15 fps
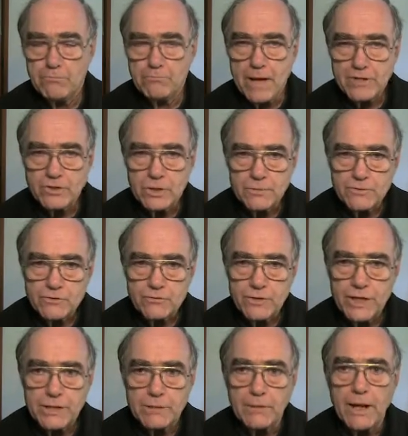Muslims
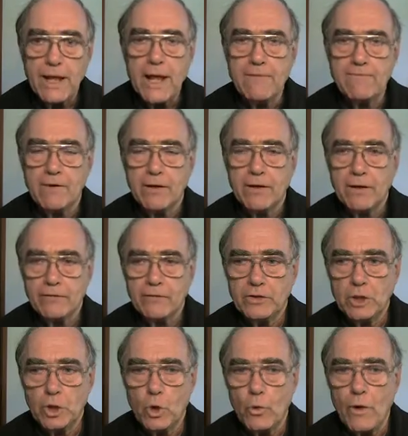further believe
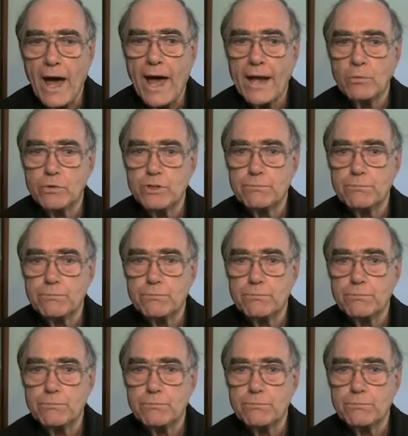that the Quran